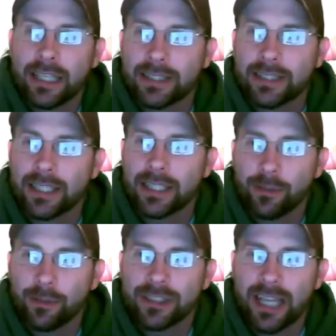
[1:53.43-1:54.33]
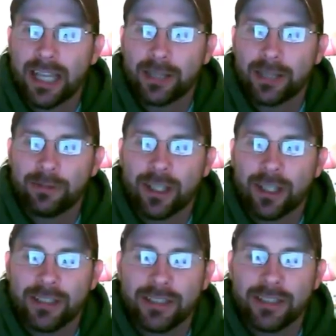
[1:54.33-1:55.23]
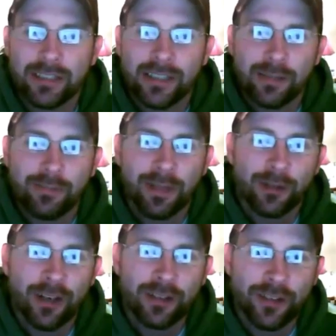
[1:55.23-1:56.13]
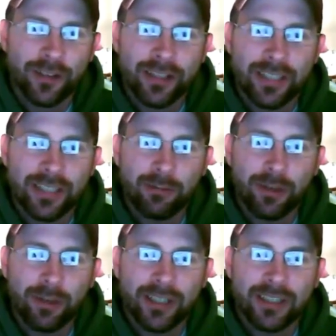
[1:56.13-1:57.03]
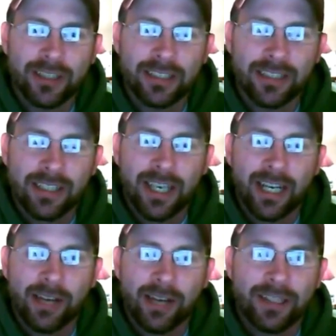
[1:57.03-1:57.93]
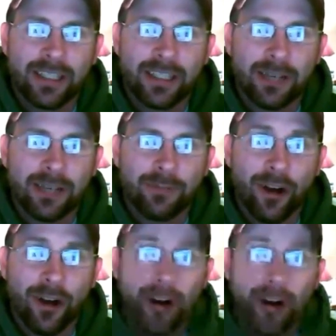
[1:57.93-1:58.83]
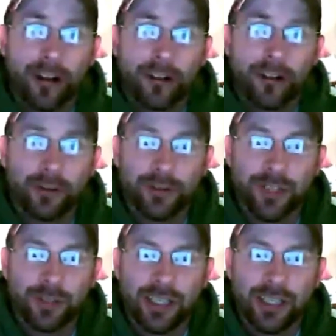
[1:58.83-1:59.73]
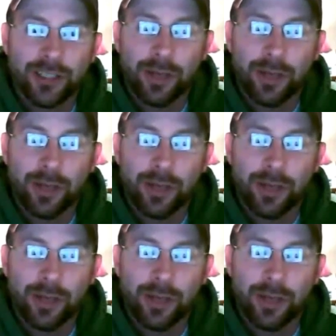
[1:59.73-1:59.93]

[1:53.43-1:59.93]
He's sitting on one side of me watching, and my little girl's on the other side watching and loving it. And we are on the Roots of Generational